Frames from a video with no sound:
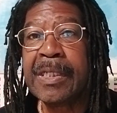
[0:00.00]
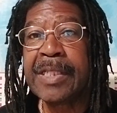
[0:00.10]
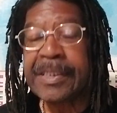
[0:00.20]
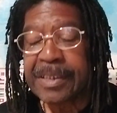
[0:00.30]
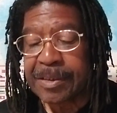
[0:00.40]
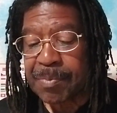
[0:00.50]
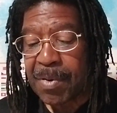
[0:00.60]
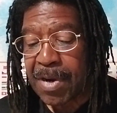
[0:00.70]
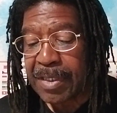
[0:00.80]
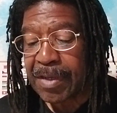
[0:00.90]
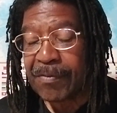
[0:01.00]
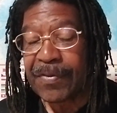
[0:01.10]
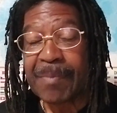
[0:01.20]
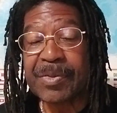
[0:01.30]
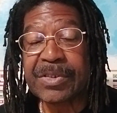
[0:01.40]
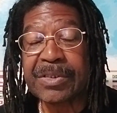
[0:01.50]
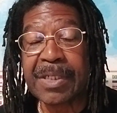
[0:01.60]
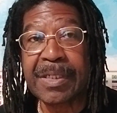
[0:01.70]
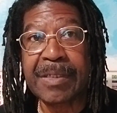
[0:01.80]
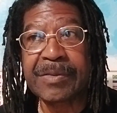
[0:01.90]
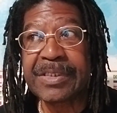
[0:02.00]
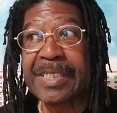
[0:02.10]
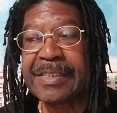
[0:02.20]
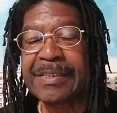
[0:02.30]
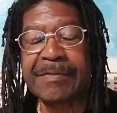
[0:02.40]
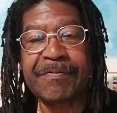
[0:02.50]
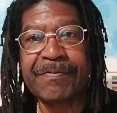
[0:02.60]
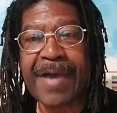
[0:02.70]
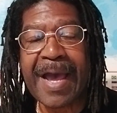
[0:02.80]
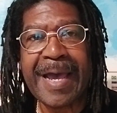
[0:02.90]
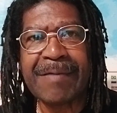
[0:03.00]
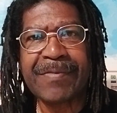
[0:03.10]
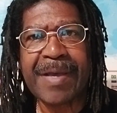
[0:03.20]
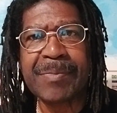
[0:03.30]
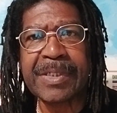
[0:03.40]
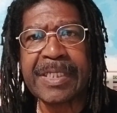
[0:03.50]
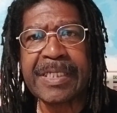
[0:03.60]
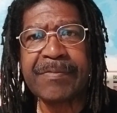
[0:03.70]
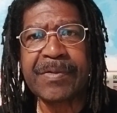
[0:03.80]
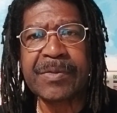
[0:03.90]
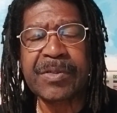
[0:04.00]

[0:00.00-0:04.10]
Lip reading: This is part of season 5, I believe, of the